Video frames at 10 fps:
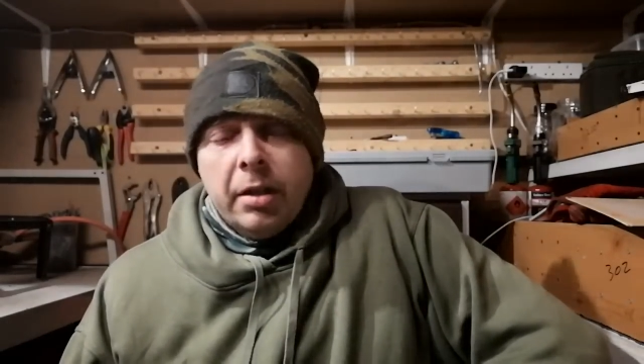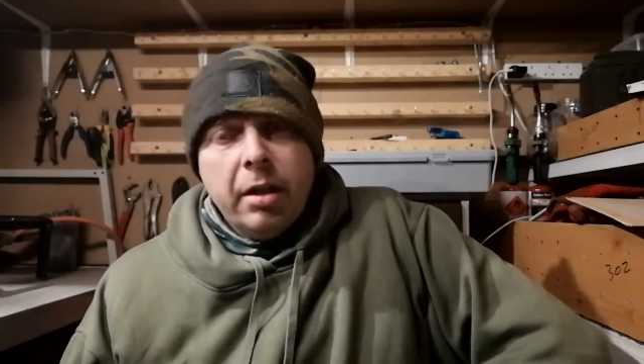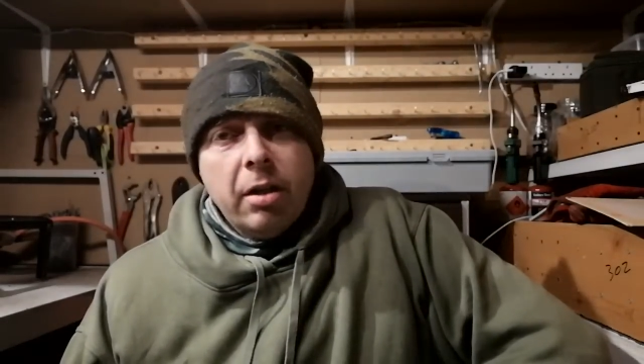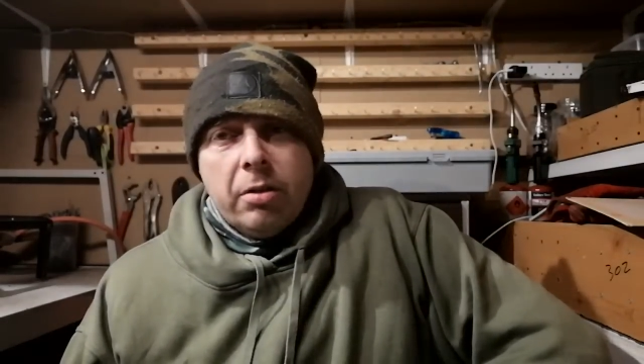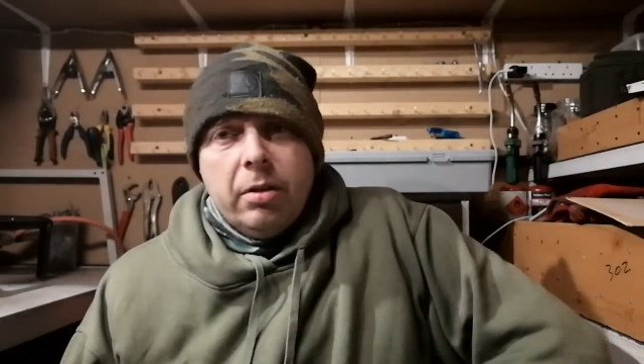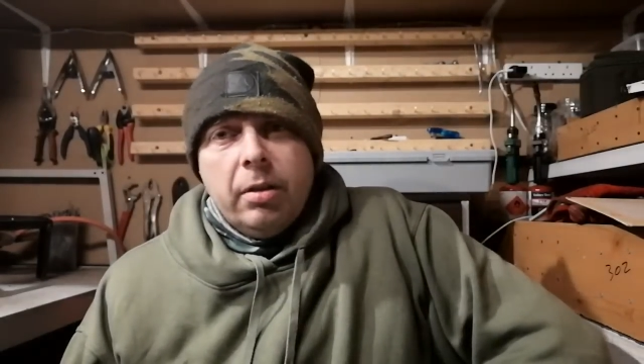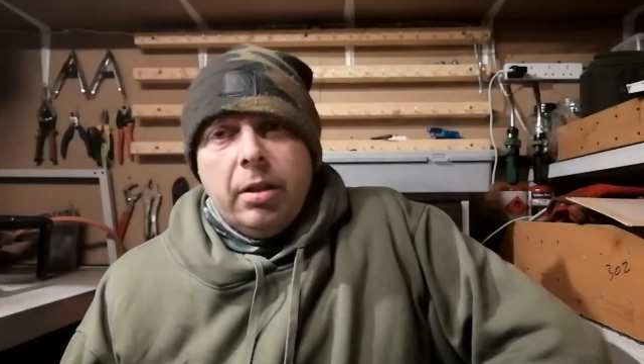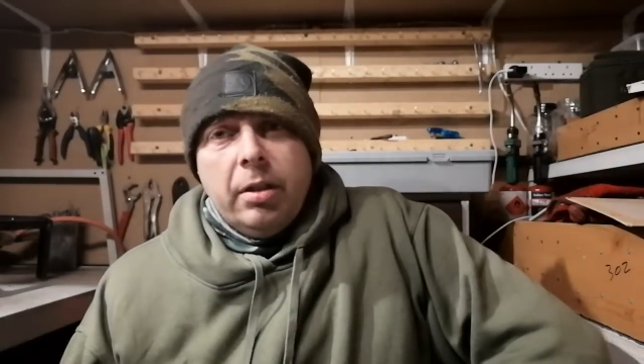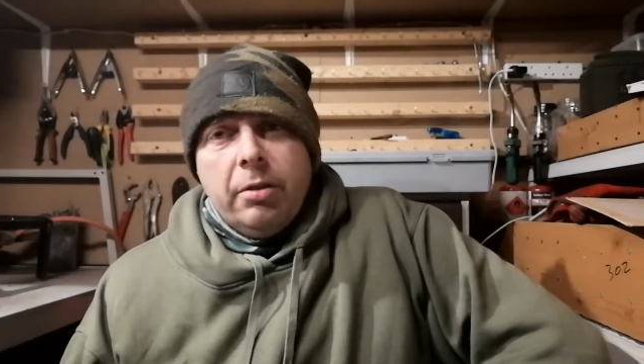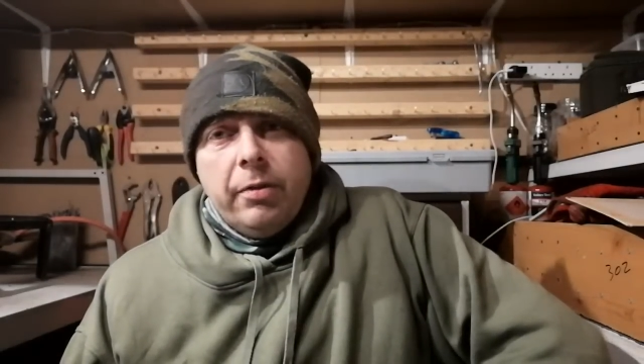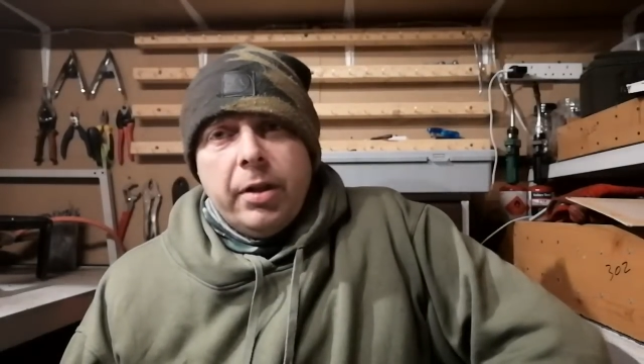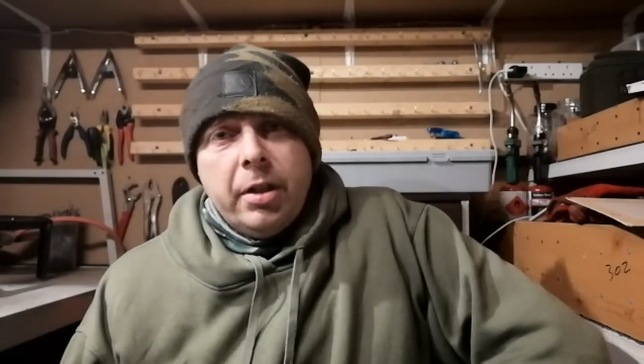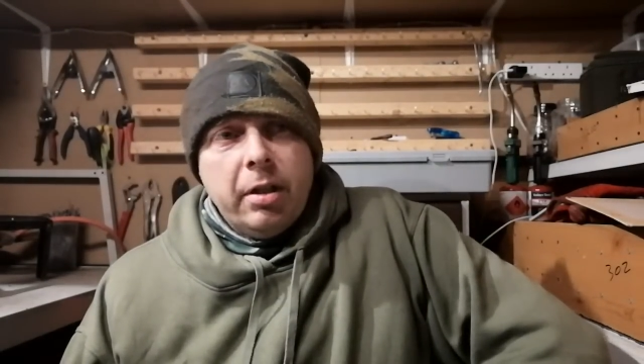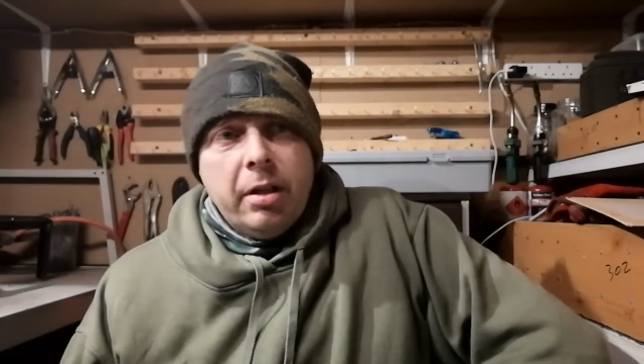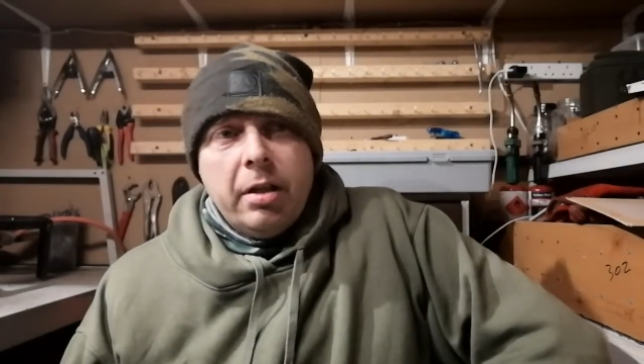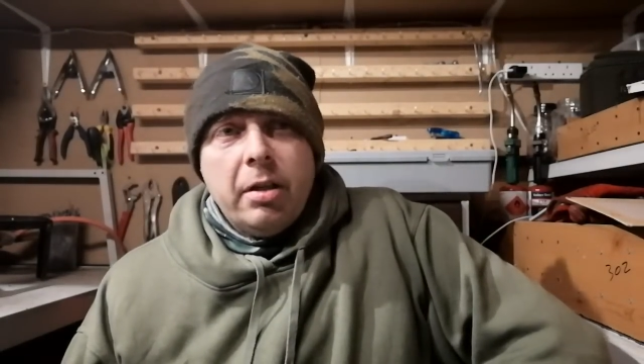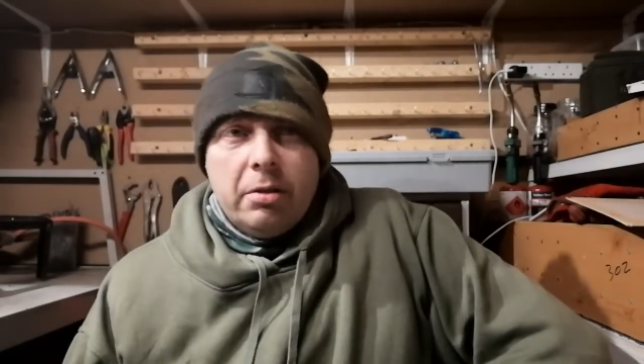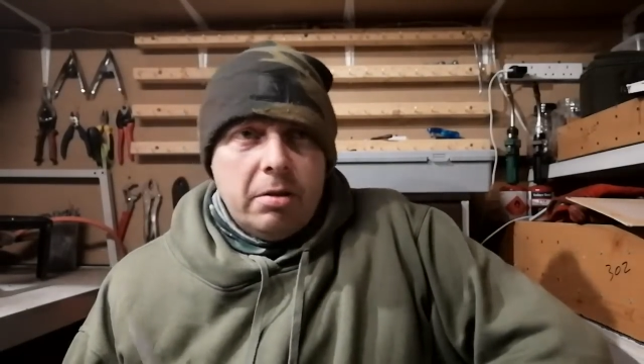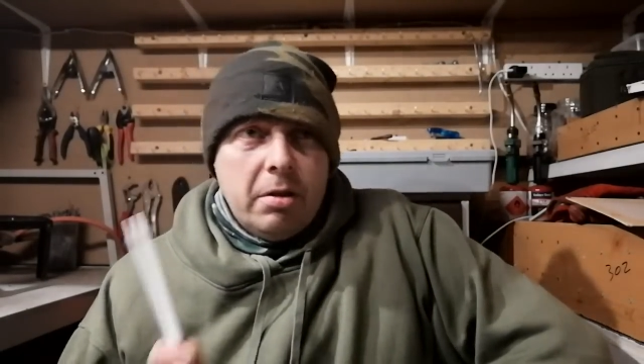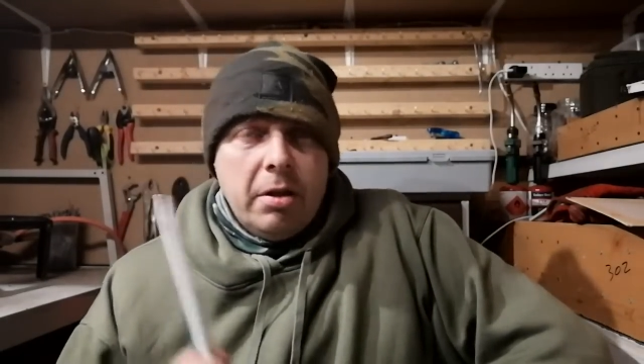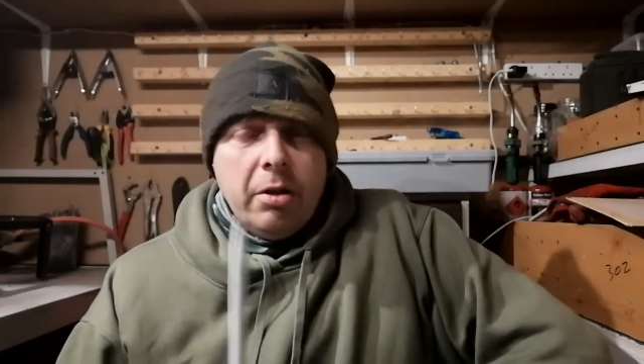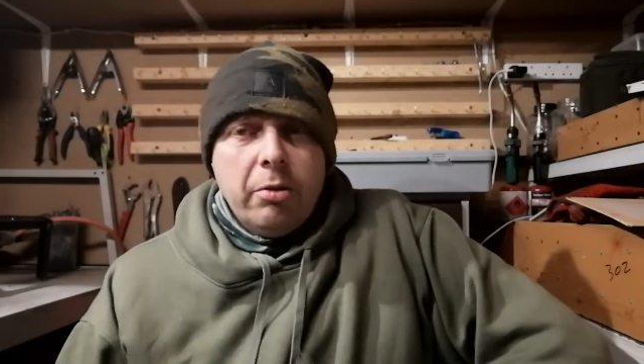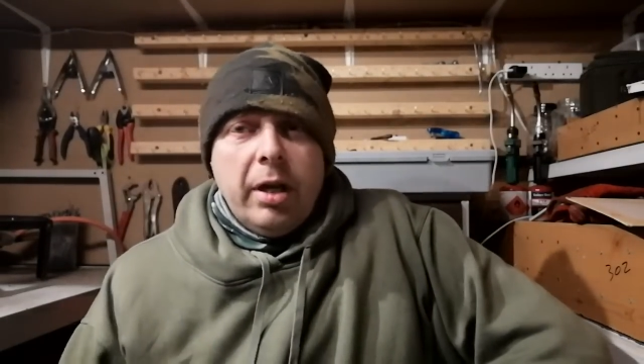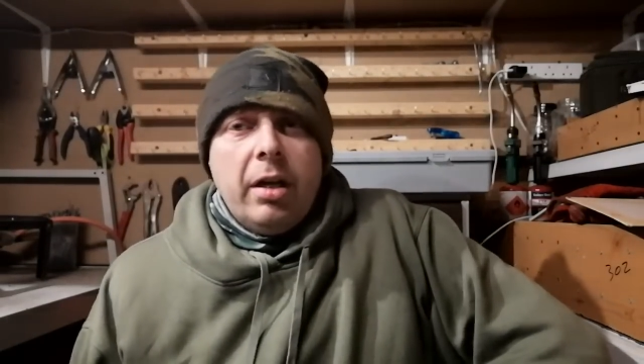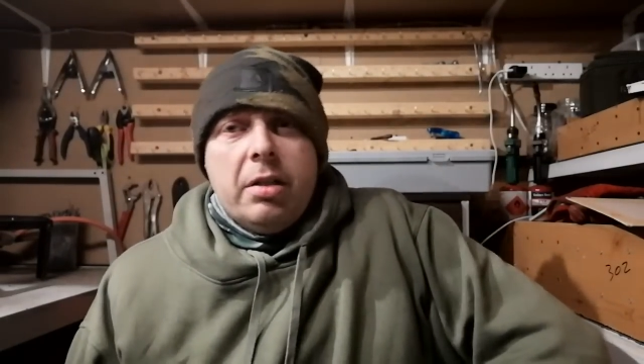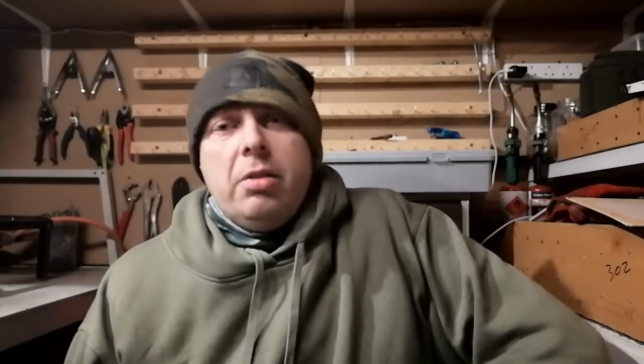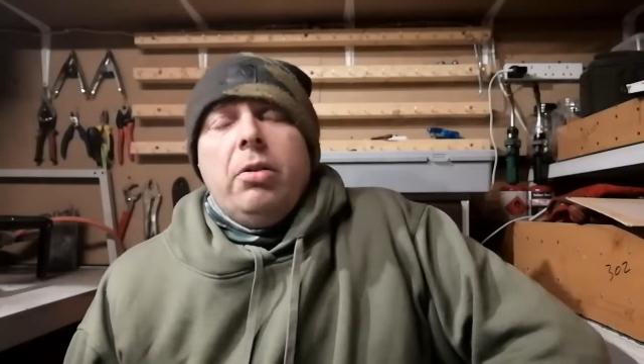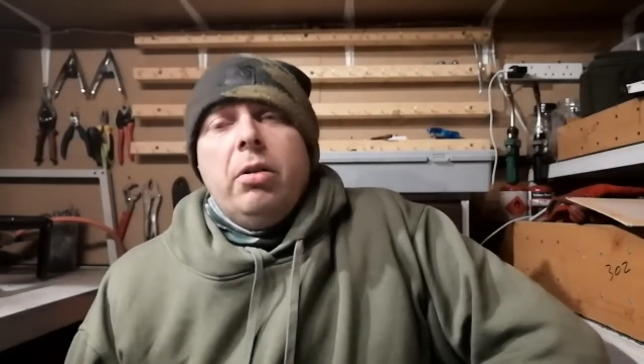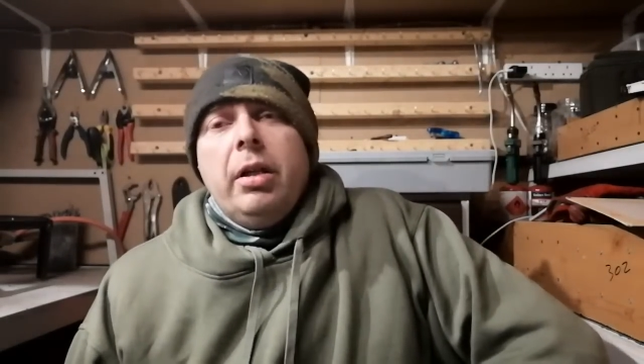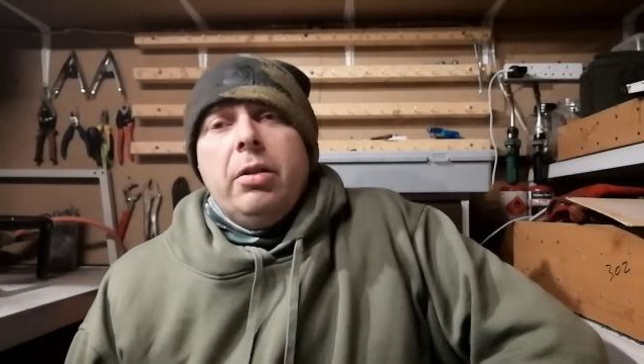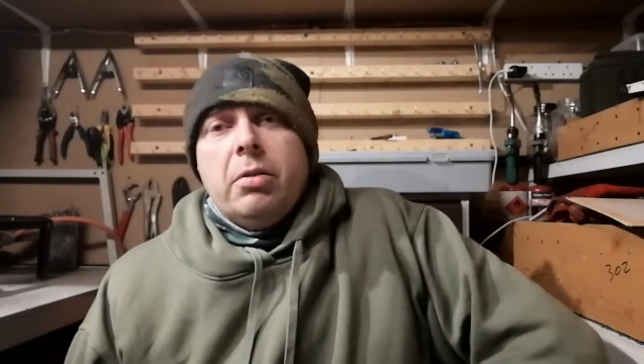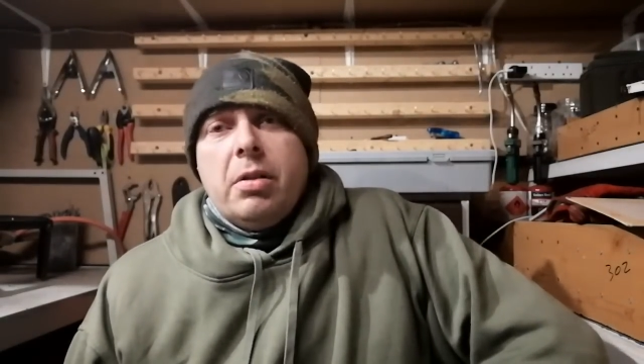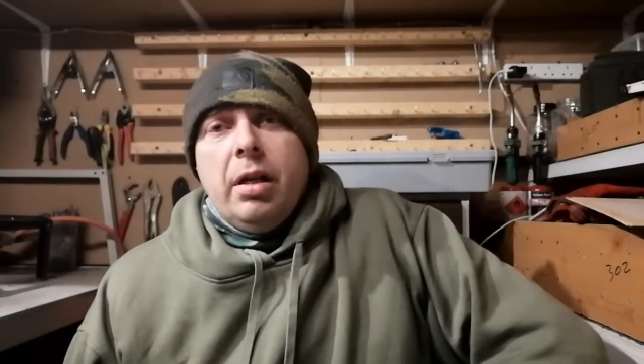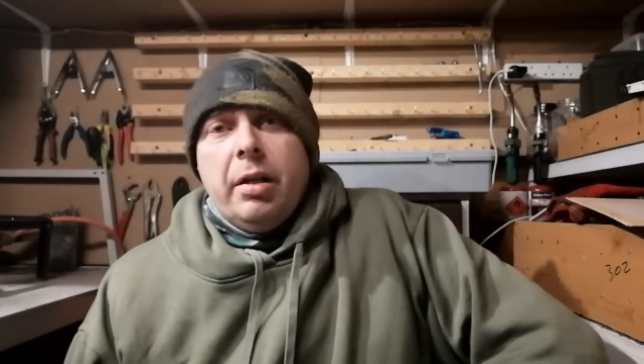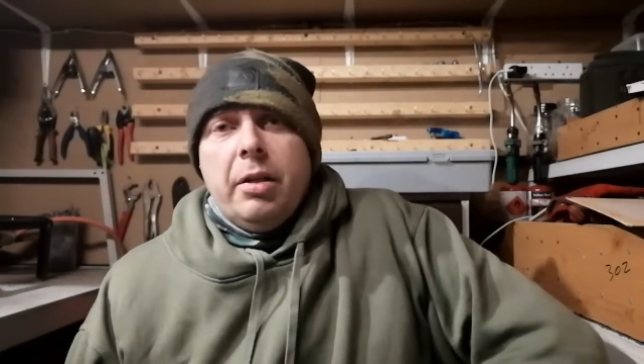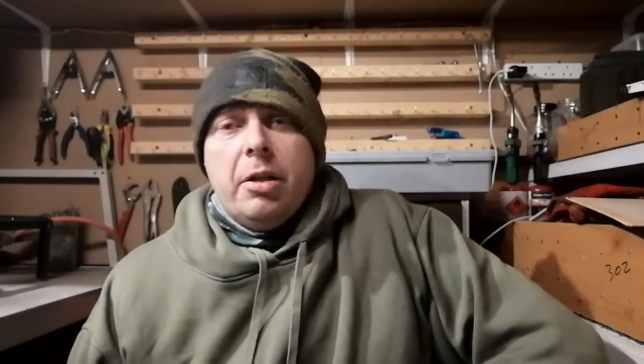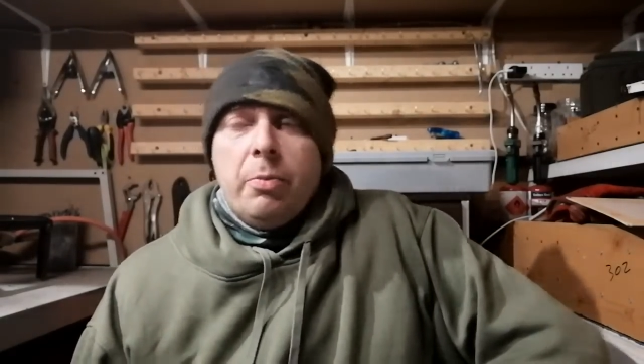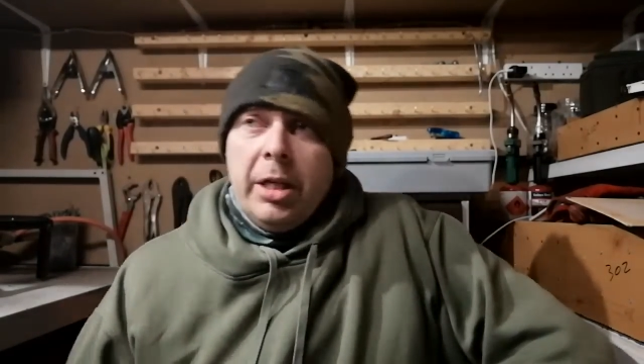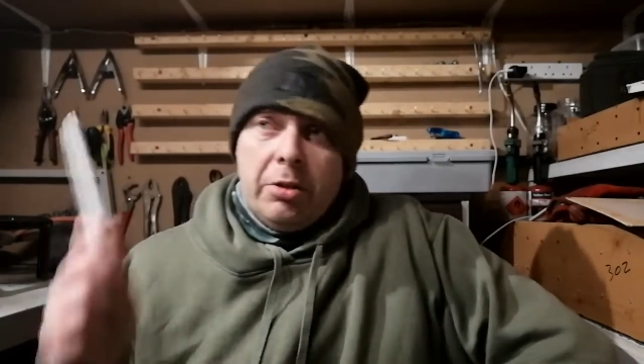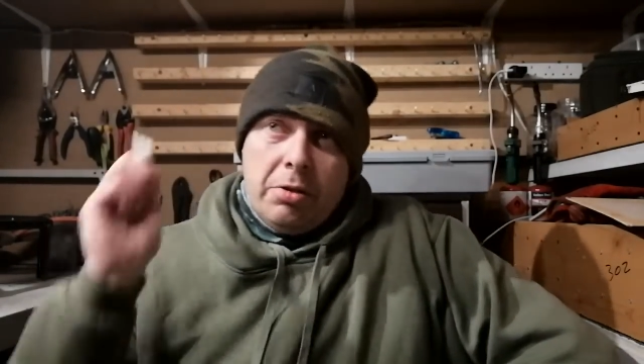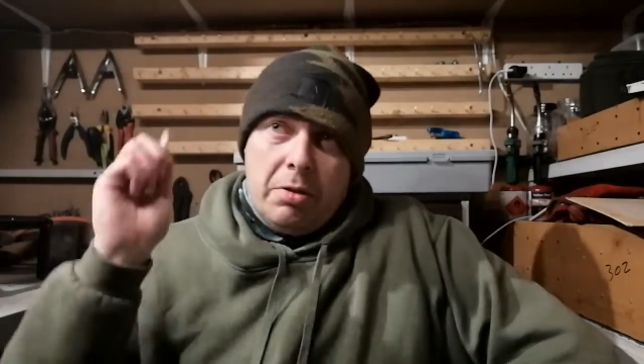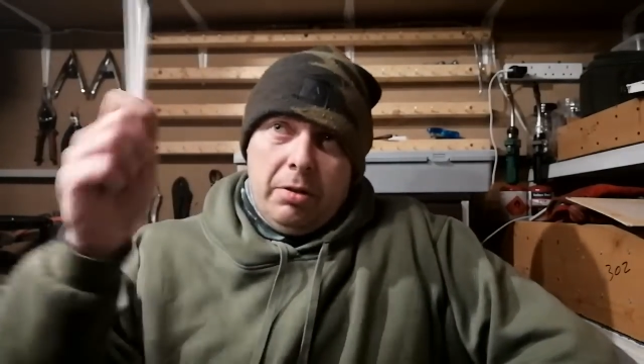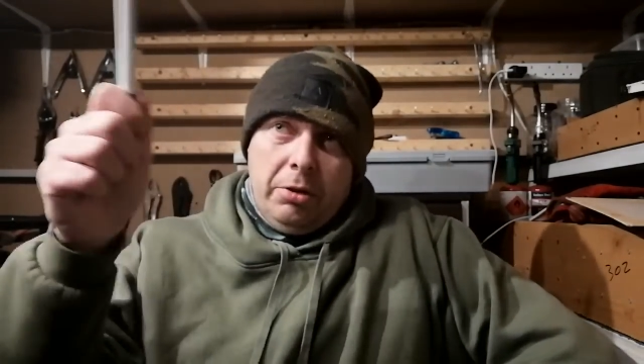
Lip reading: you're not going to learn nothing. To you guys, all it looks like is me just